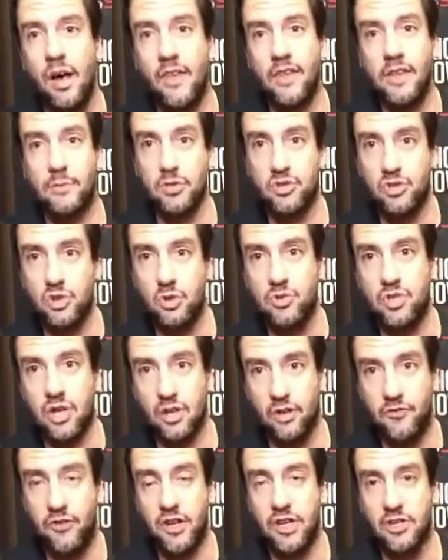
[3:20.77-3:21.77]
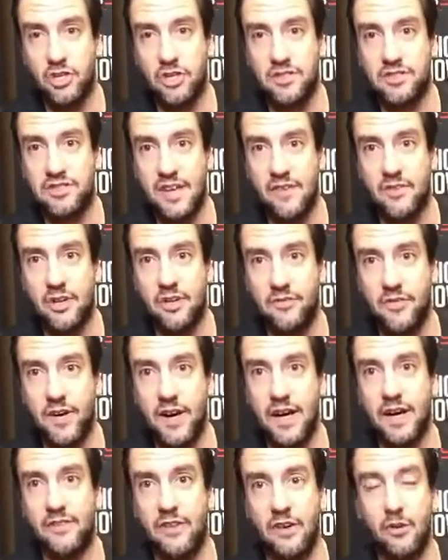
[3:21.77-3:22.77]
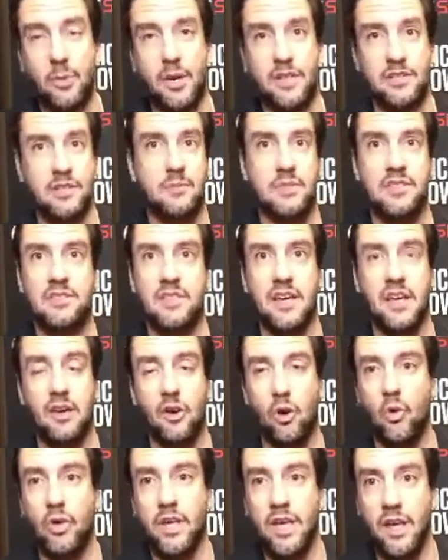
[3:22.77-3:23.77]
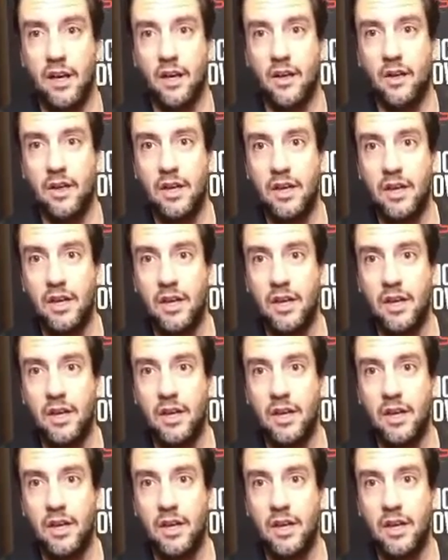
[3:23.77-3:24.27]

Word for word: I think Mizzou's going to finish at seven and five, and everybody's going to be saying, "Holy hell!"